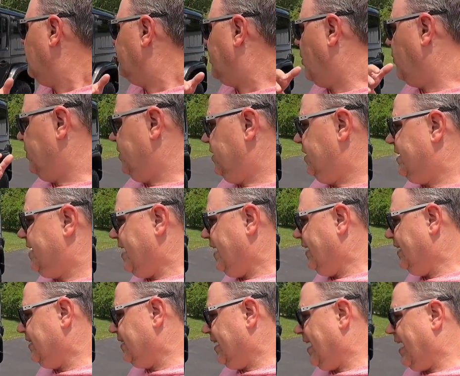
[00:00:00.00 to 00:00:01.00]
But when you
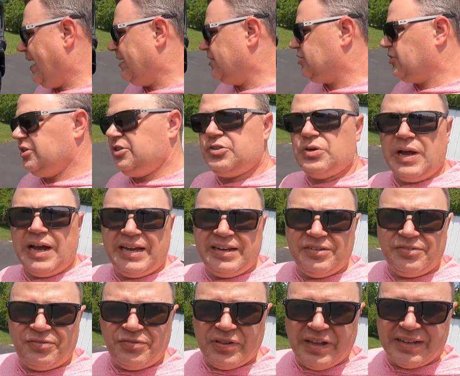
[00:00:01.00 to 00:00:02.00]
get into actually
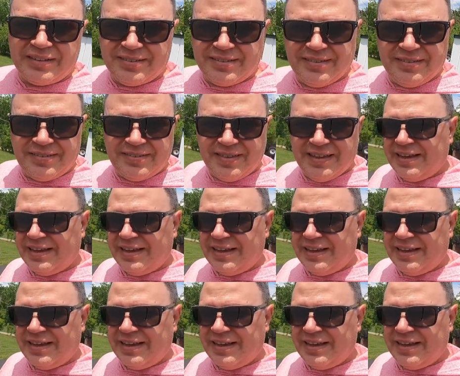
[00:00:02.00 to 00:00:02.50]
trying to flex this